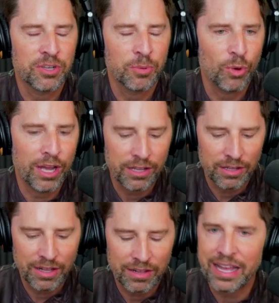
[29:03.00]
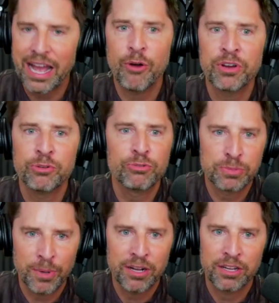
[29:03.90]
way like how can you
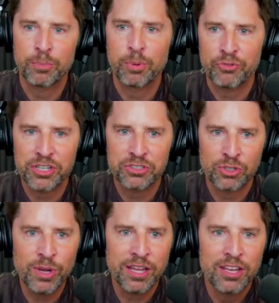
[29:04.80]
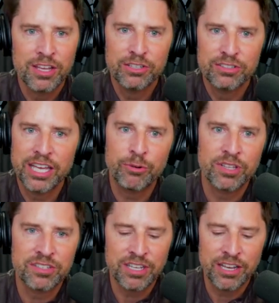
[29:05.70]
respond in a professional way you take what they
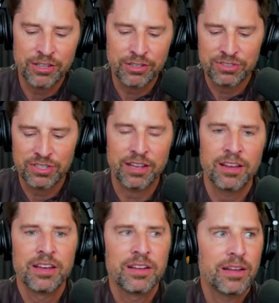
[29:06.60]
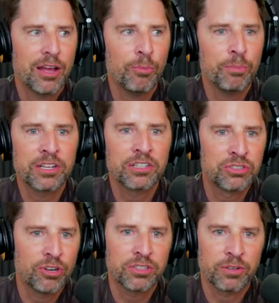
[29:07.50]
say and you say help me
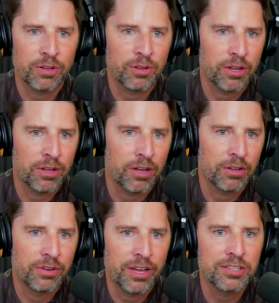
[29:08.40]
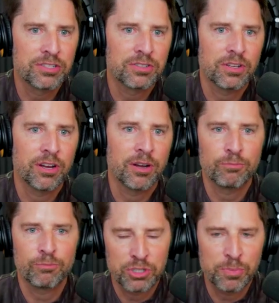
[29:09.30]
construct a, a, a nice um,
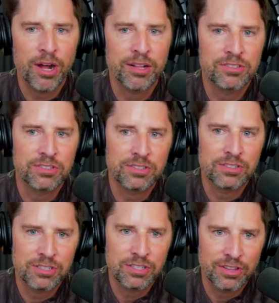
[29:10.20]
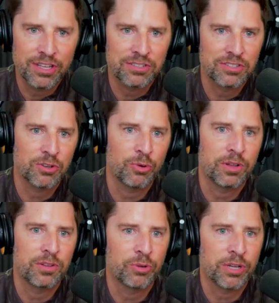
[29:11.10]
response to this so it,
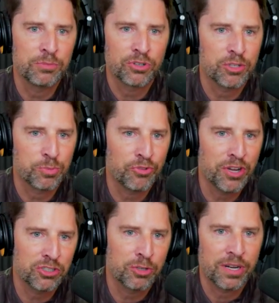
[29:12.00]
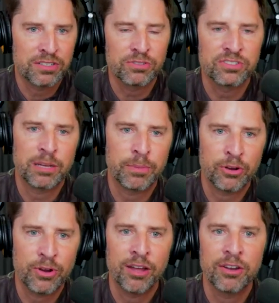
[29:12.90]
so it comes across professional but i still stand my
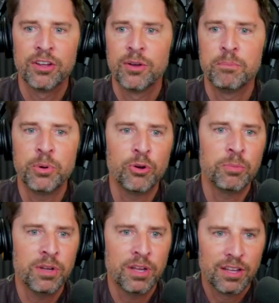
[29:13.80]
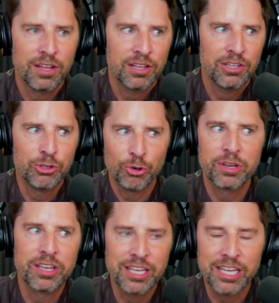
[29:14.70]
ground boom you'll
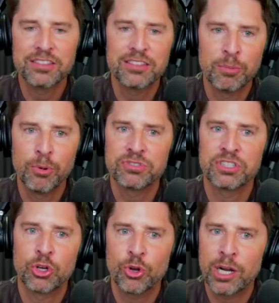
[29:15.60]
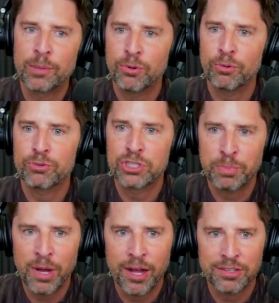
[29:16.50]
get the most incredible
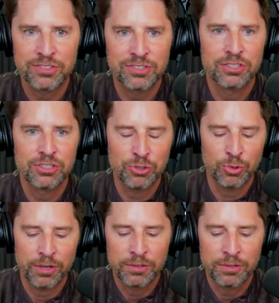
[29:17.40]
response to it